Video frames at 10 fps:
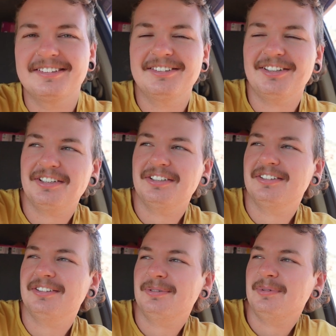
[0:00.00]
So,
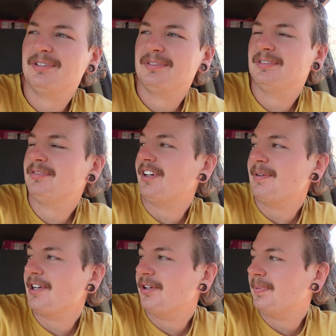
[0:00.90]
little Miss
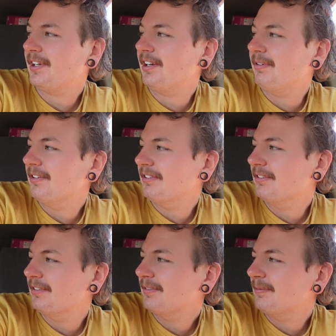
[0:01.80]
Female Power and
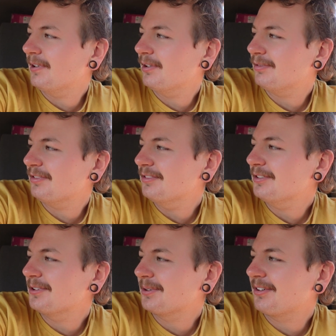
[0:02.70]
a wonderful
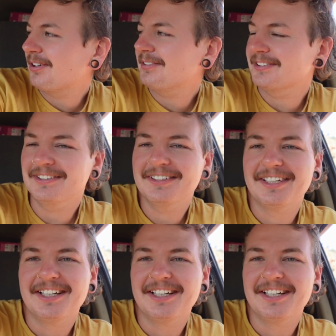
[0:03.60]
4-wheel driver.